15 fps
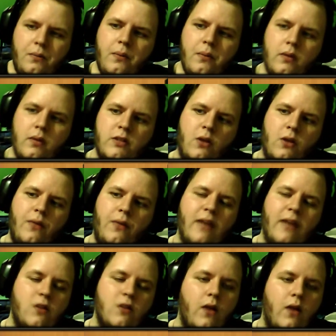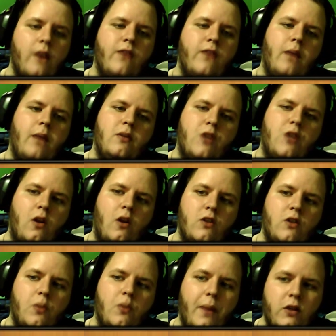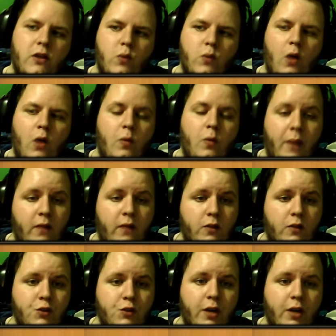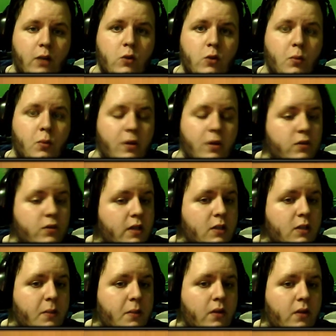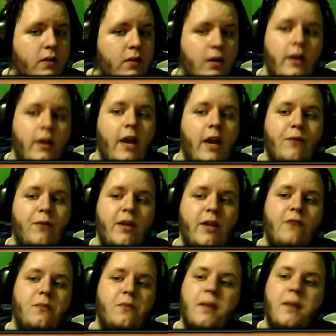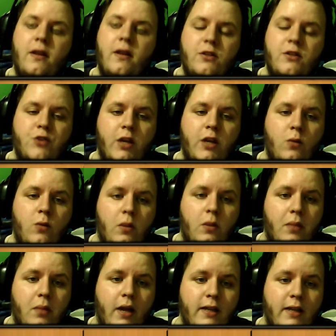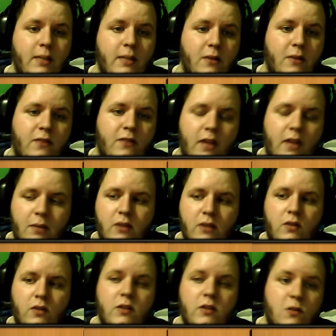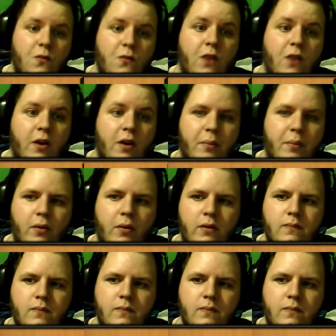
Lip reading: So that's a lot of damage, and it also pairs well with Bane of the Stricken, which we'll be using in this build. Every hit from Bane of the Stricken will apply a debuff to the enemy, so this is very important.